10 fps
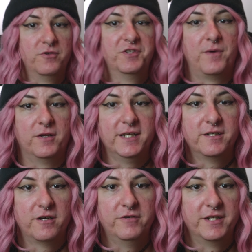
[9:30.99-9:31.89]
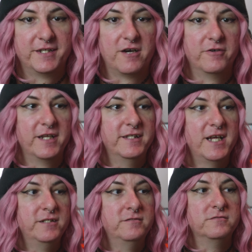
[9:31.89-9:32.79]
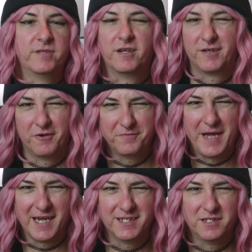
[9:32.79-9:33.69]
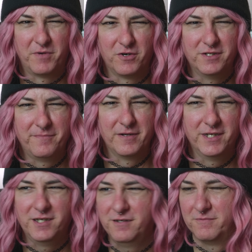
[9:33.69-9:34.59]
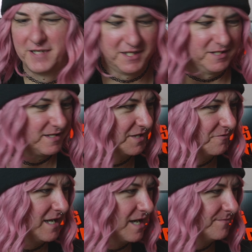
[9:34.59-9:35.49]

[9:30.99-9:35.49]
to pull Spaulding and Otis out, and then goes back in the burning building. That's what